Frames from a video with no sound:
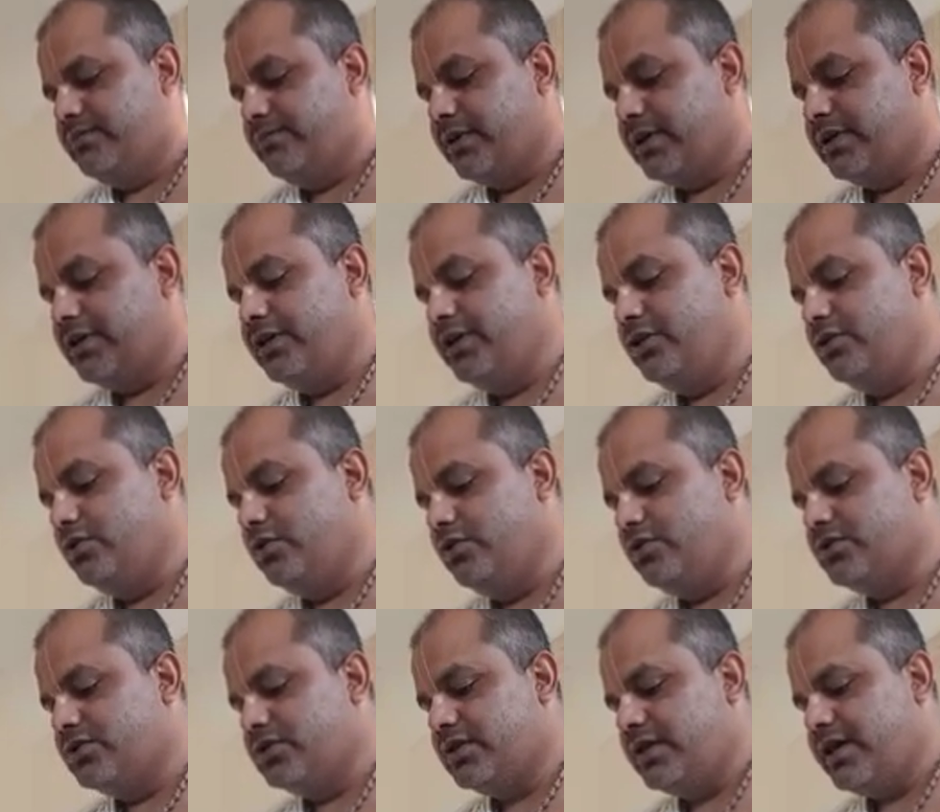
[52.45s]
but he
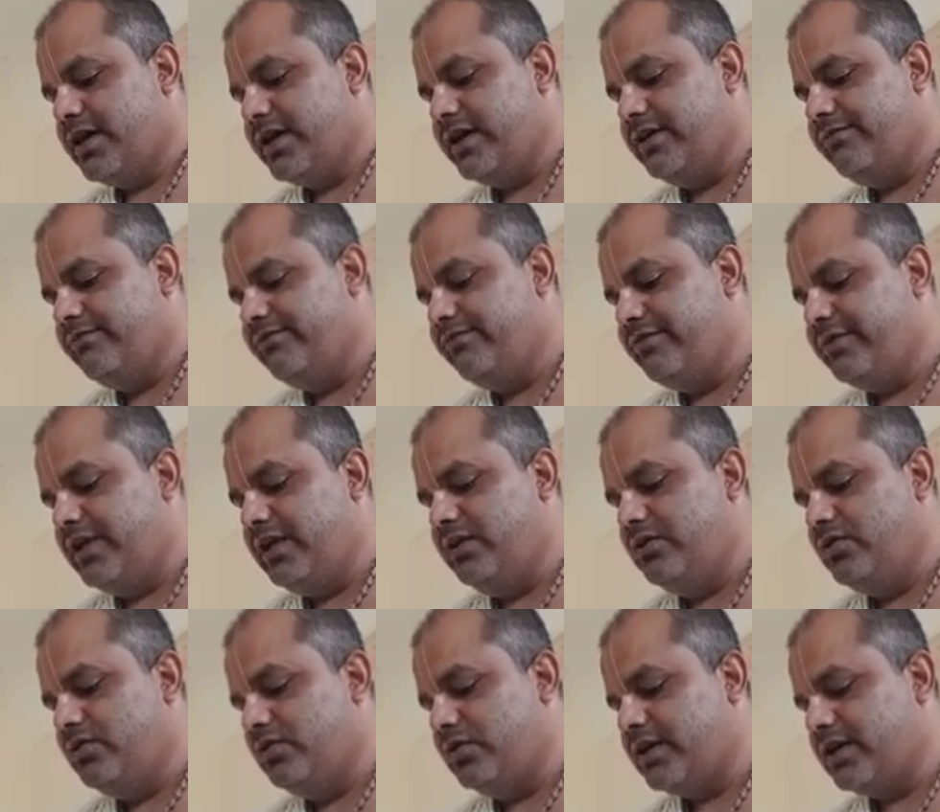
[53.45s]
knows every
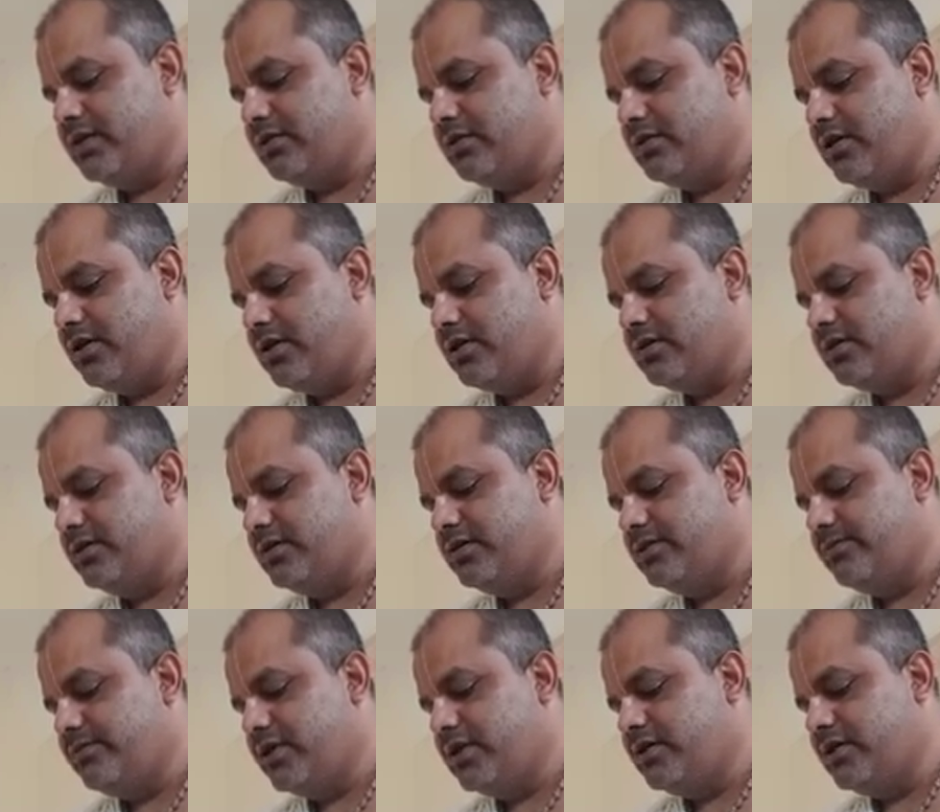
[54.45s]
nook and
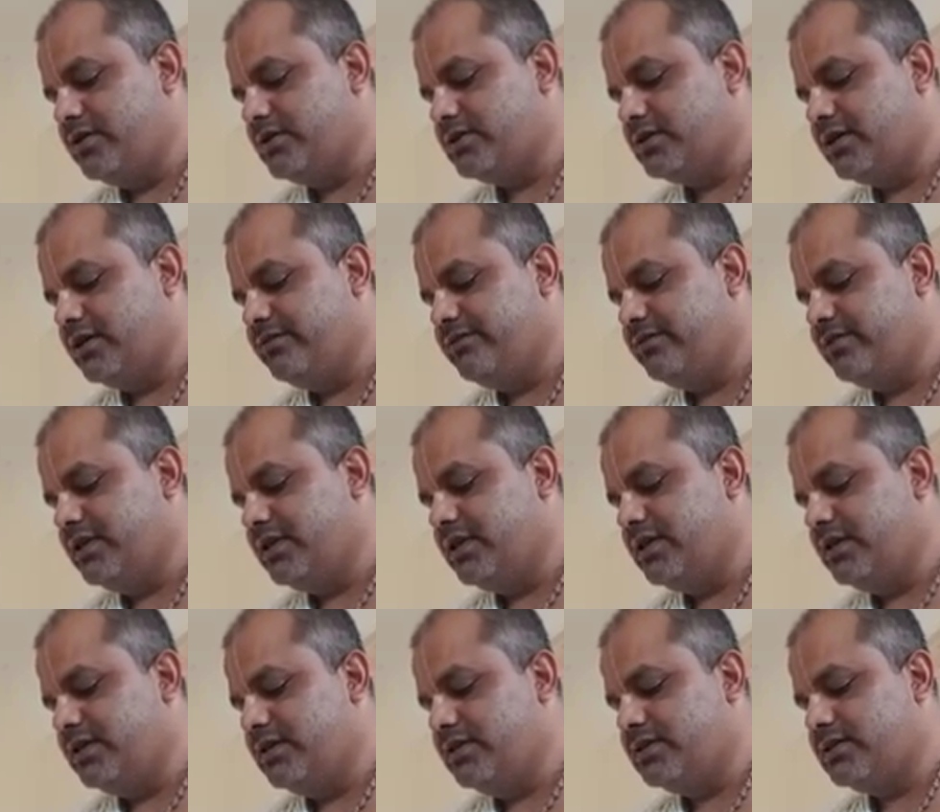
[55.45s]
corner because
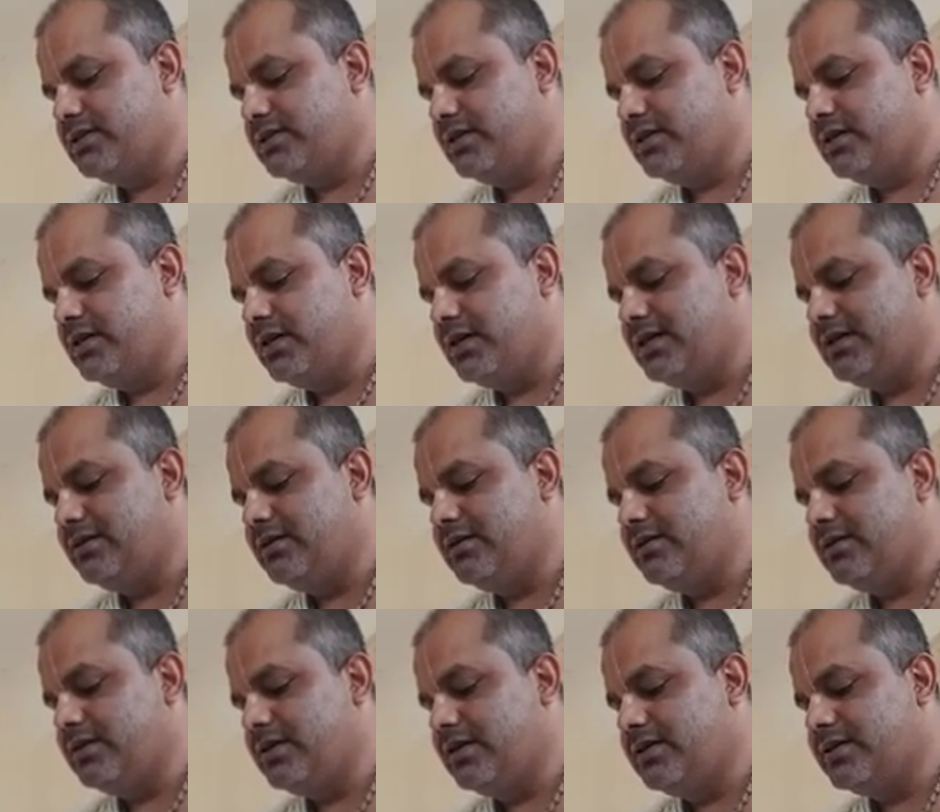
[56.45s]
everything is done under
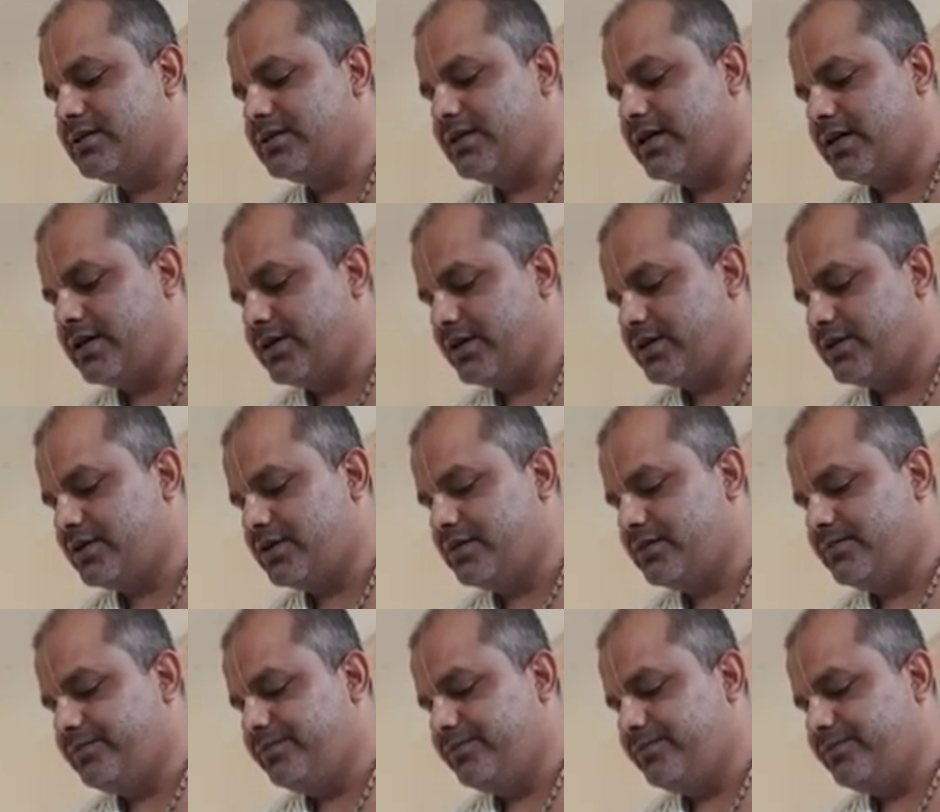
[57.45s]
his direction.